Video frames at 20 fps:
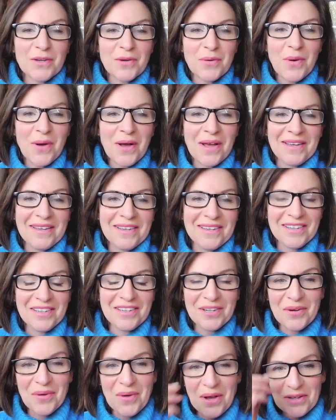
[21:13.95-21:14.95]

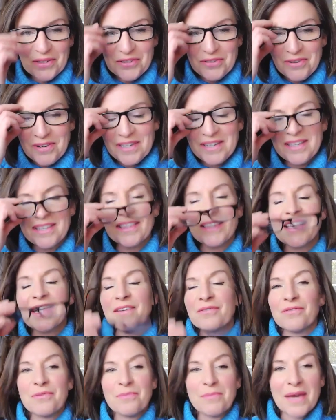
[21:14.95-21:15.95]
quite a triggering
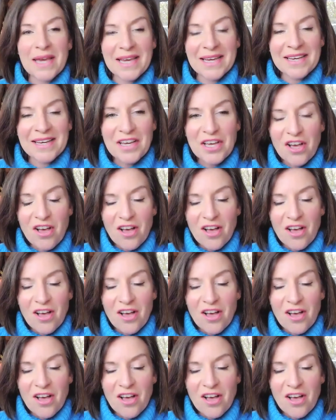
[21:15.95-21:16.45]
thing for me.